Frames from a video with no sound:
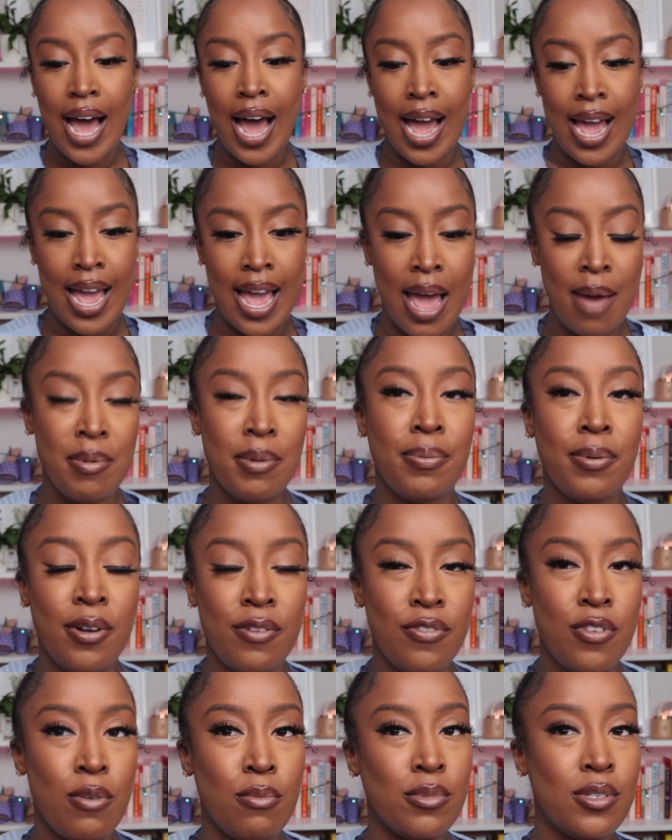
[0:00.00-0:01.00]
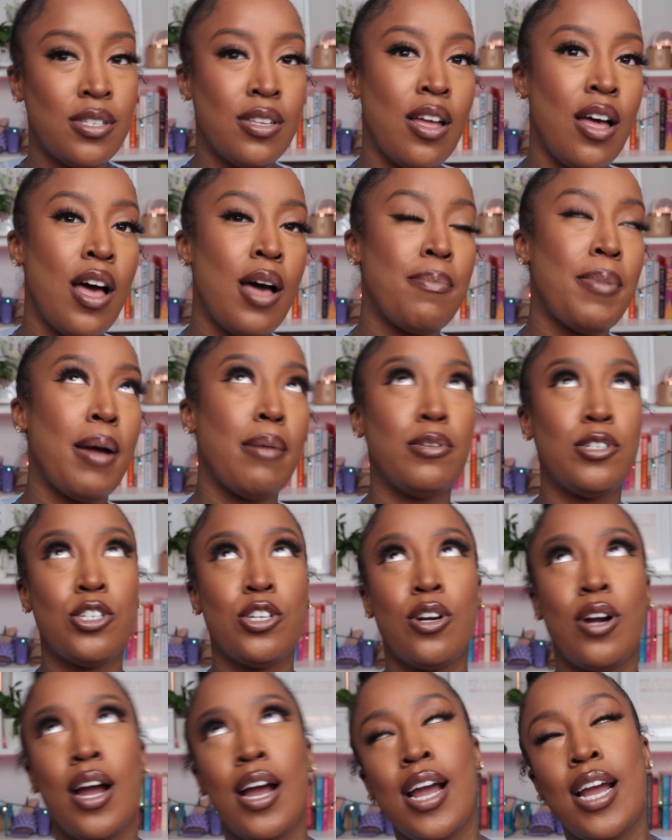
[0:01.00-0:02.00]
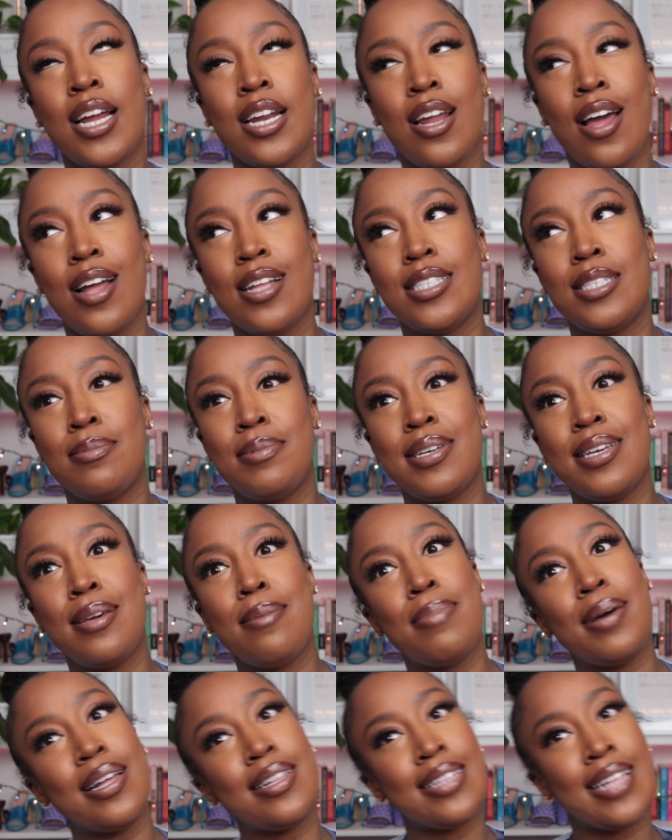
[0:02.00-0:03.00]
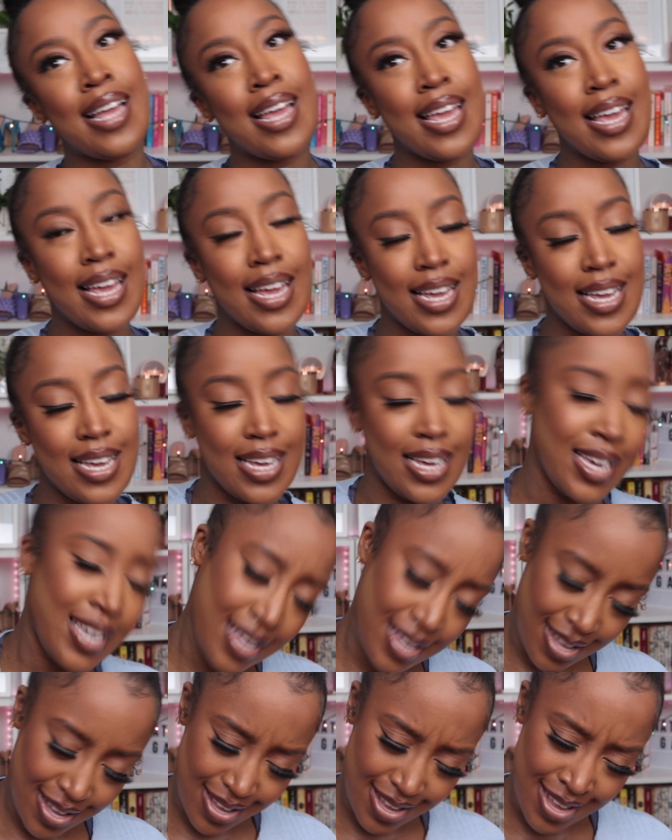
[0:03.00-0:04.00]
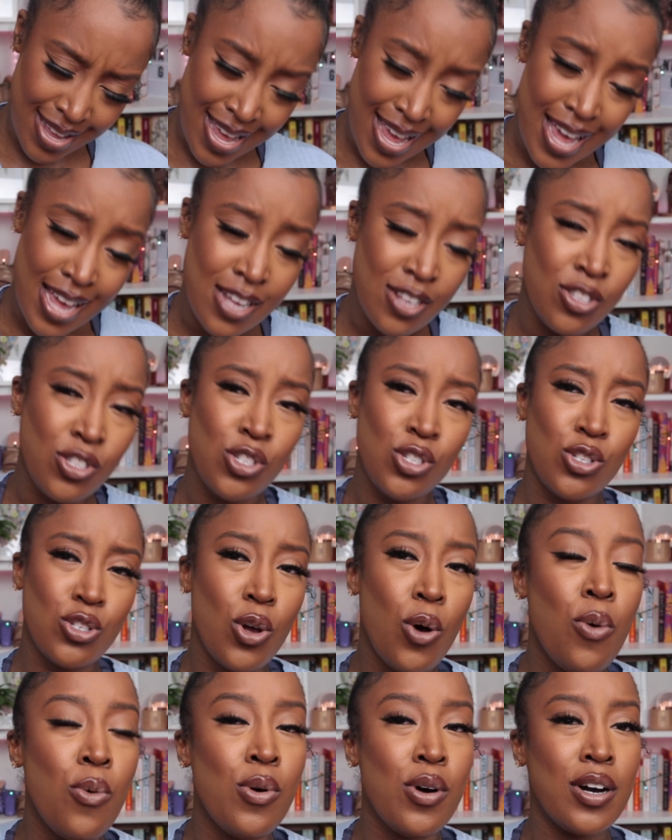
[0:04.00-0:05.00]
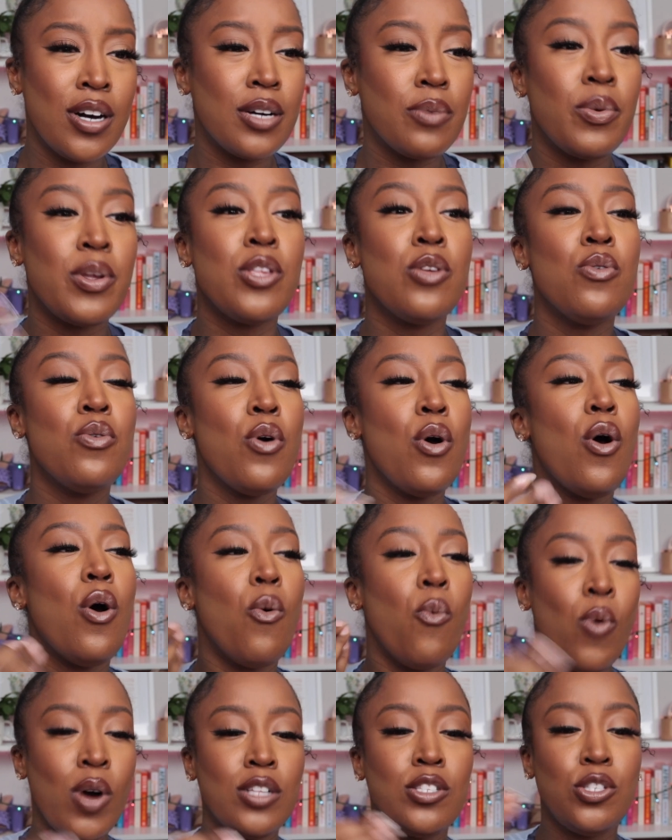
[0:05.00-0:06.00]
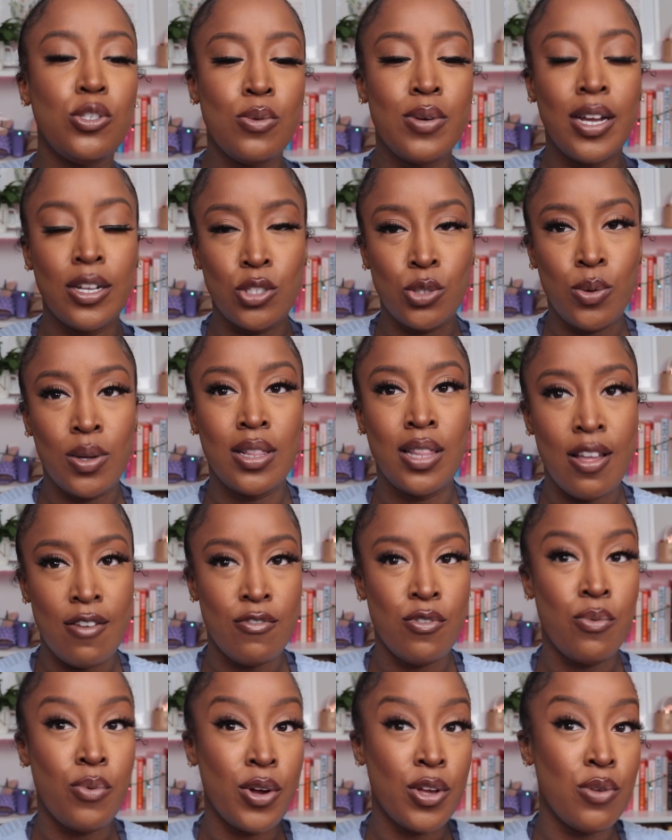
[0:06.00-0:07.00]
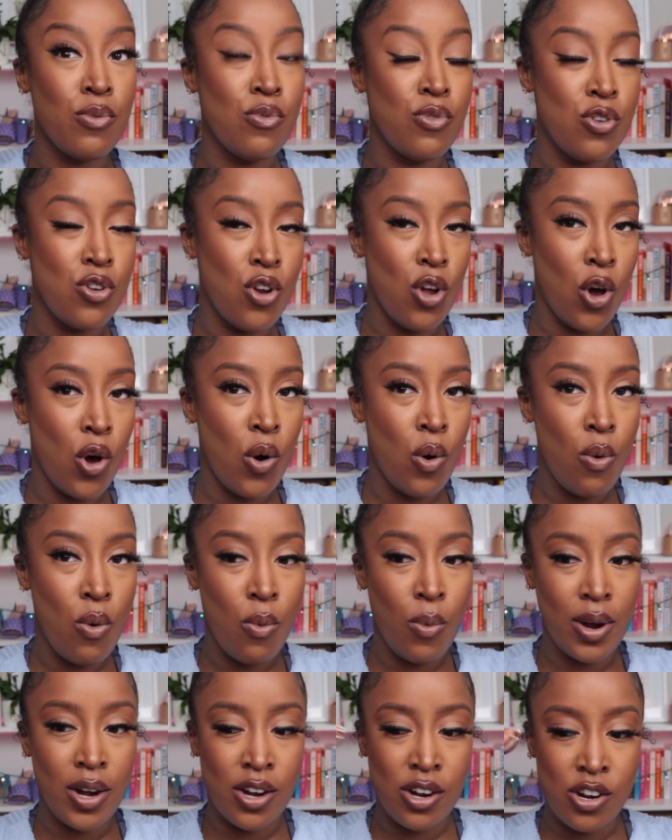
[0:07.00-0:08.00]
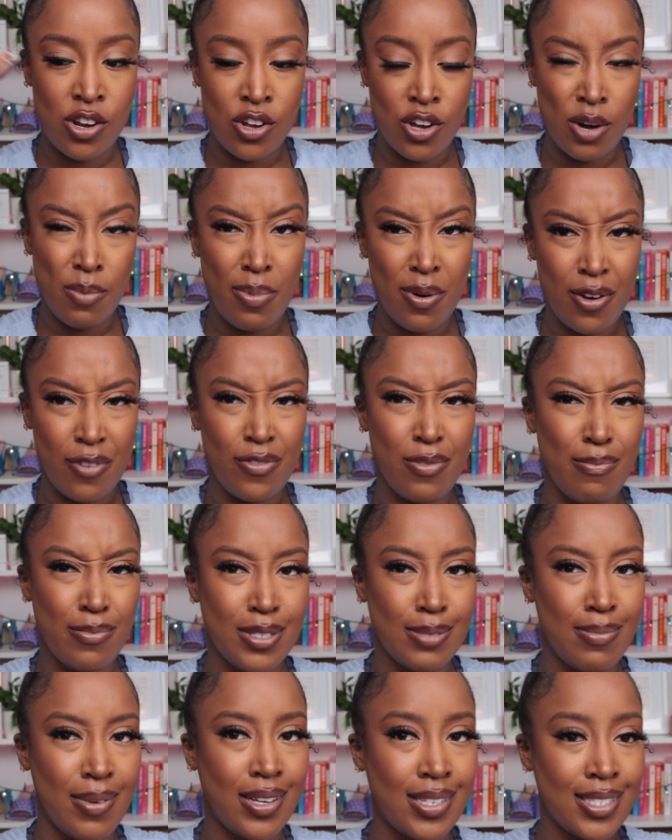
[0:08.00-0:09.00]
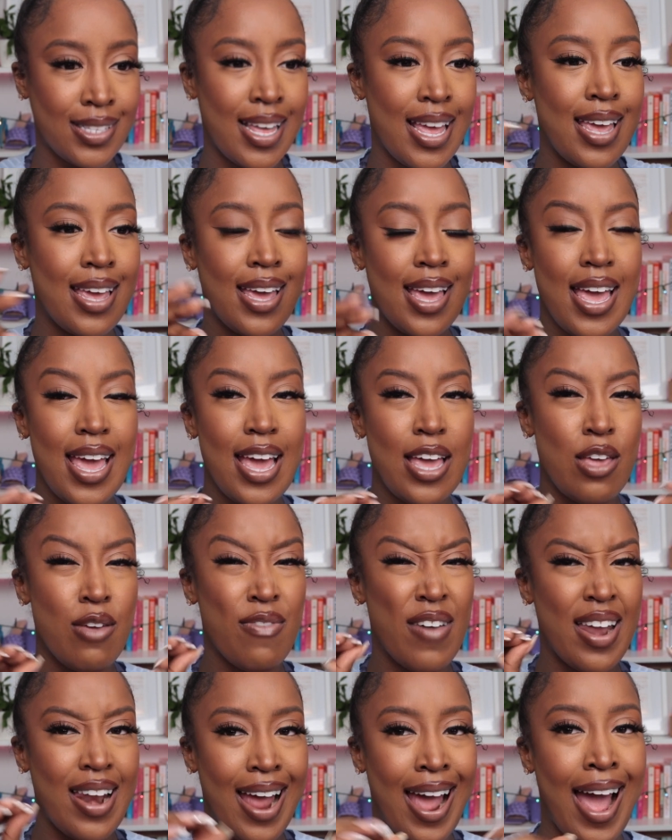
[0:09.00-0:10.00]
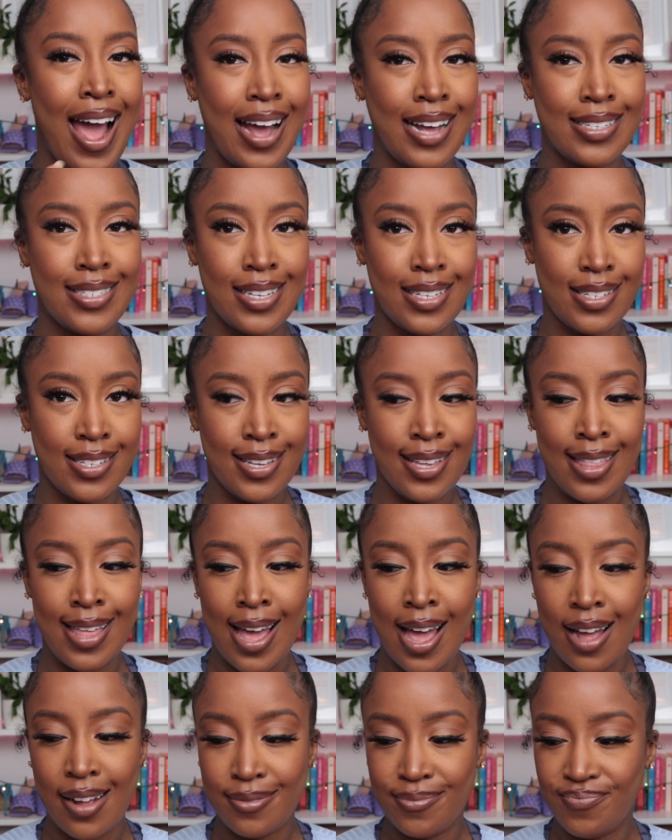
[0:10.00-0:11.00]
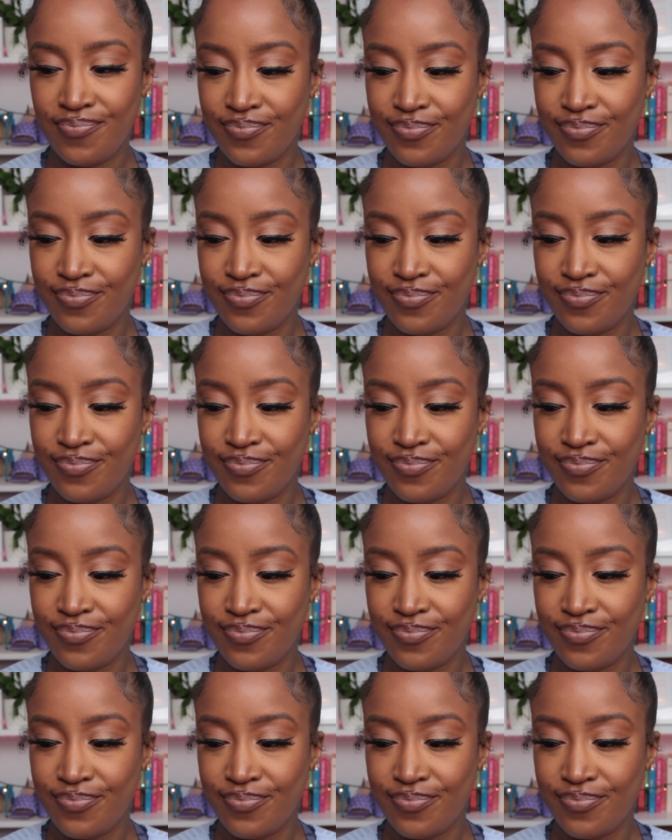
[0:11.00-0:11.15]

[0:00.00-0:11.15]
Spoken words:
I am a perfume snob. I'm trying not to be, but like, it's so good. Once you get to a level where you know what a good perfume smells like, you've had access to that.